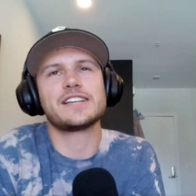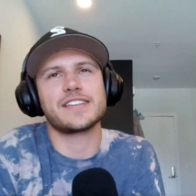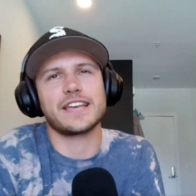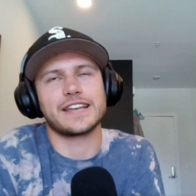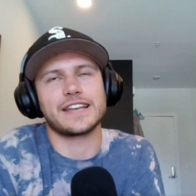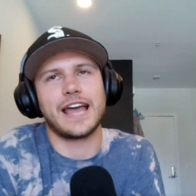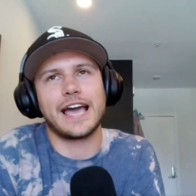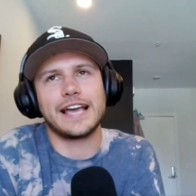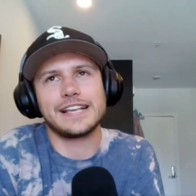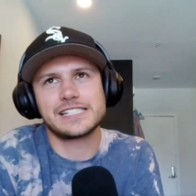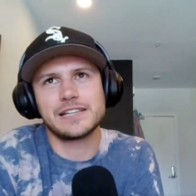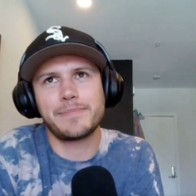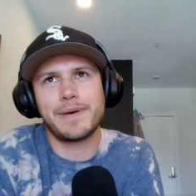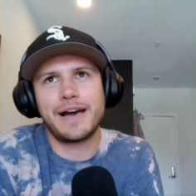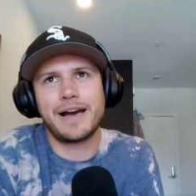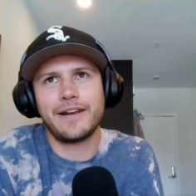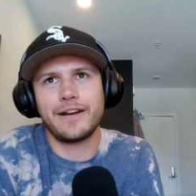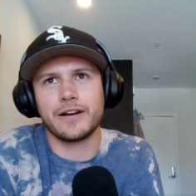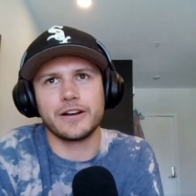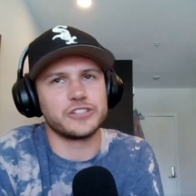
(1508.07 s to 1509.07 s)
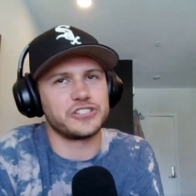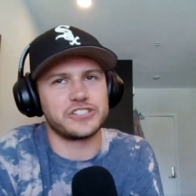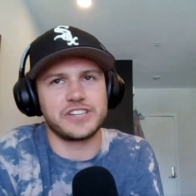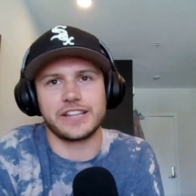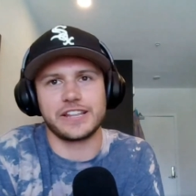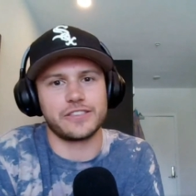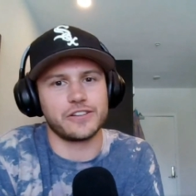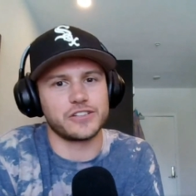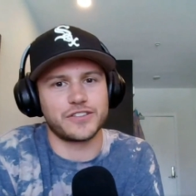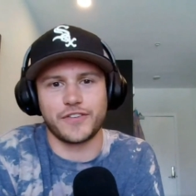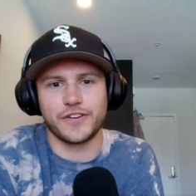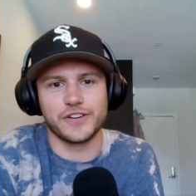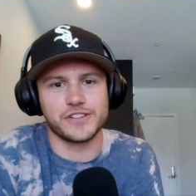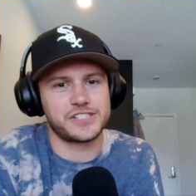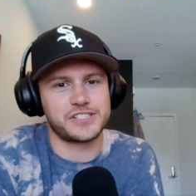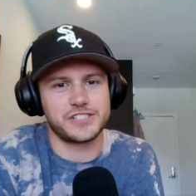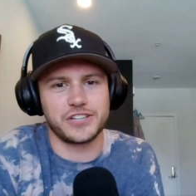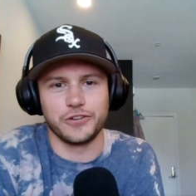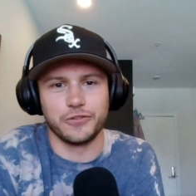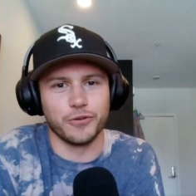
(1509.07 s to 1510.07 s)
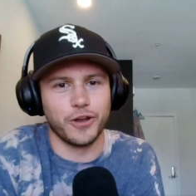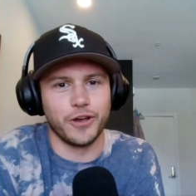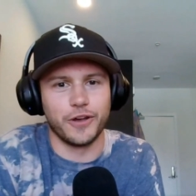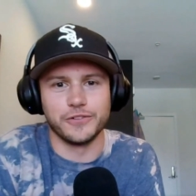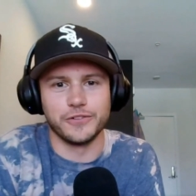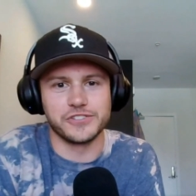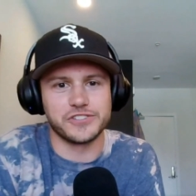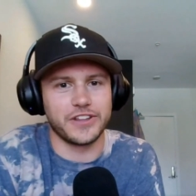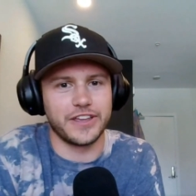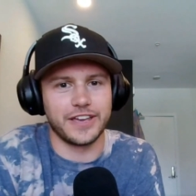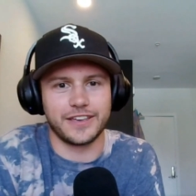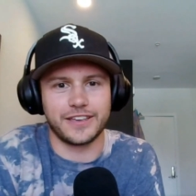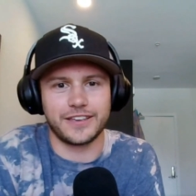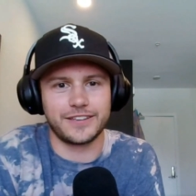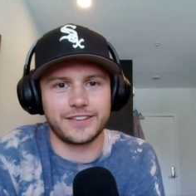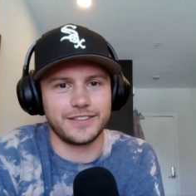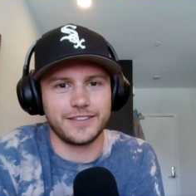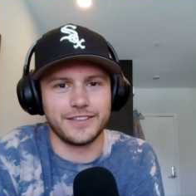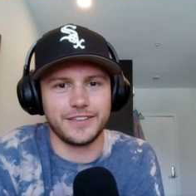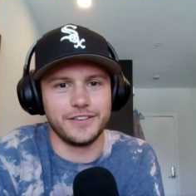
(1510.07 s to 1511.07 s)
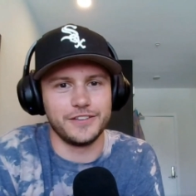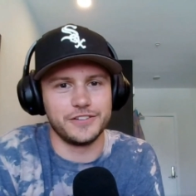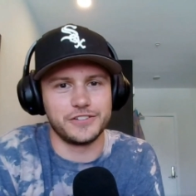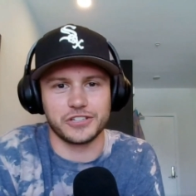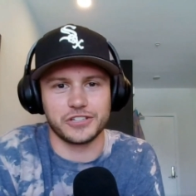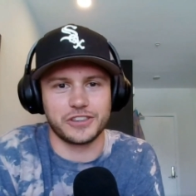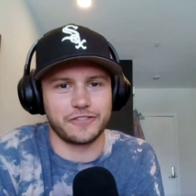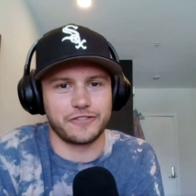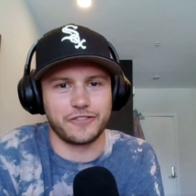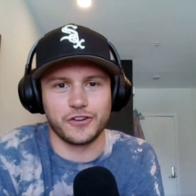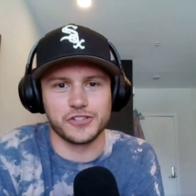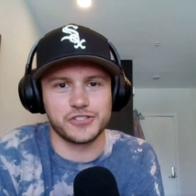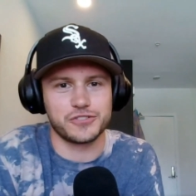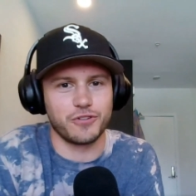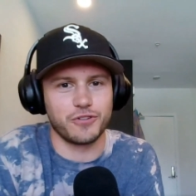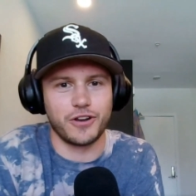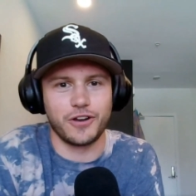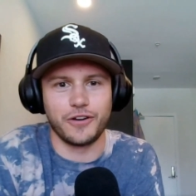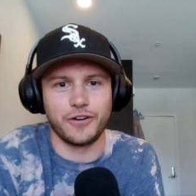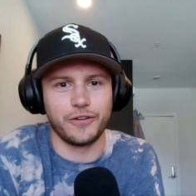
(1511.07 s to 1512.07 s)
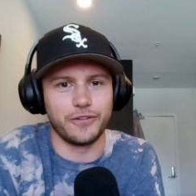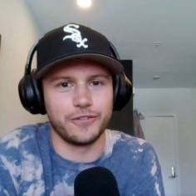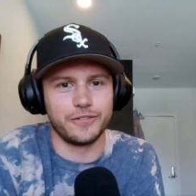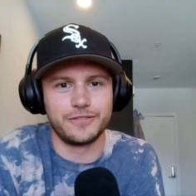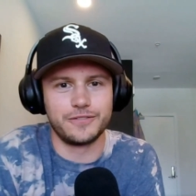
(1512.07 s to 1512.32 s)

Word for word: guys, like nice about it, or did you take those first two rows? Like you took the first. Well, row. you didn't